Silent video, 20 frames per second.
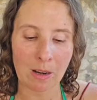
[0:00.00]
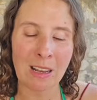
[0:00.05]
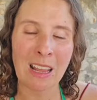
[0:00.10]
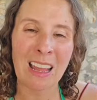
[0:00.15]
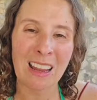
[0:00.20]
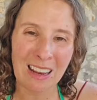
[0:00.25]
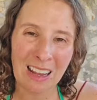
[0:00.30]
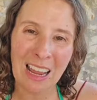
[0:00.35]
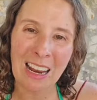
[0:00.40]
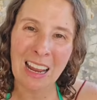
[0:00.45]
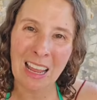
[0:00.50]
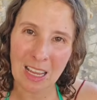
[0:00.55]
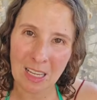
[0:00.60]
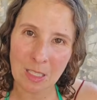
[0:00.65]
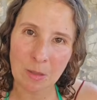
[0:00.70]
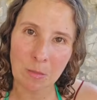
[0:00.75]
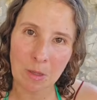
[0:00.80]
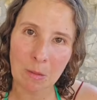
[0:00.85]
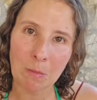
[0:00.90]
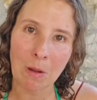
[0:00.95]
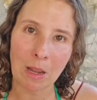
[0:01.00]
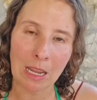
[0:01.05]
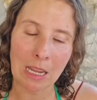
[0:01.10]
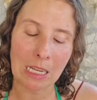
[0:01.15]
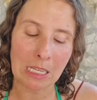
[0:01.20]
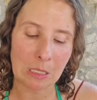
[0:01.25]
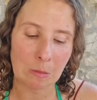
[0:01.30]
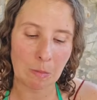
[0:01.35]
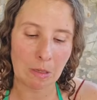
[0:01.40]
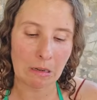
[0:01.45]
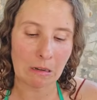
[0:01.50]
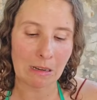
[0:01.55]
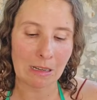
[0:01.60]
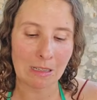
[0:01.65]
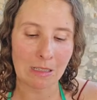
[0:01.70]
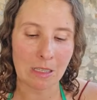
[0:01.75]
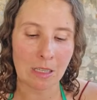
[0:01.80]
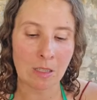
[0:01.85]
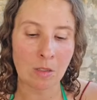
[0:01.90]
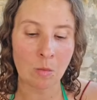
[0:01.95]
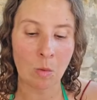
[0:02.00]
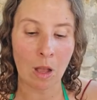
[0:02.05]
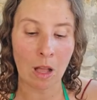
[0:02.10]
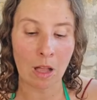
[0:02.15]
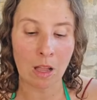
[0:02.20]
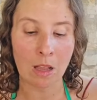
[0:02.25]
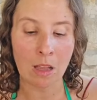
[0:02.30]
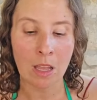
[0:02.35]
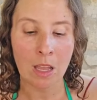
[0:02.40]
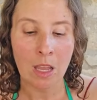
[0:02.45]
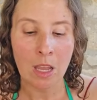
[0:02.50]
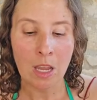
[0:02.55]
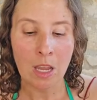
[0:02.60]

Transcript: That has been my experience as well.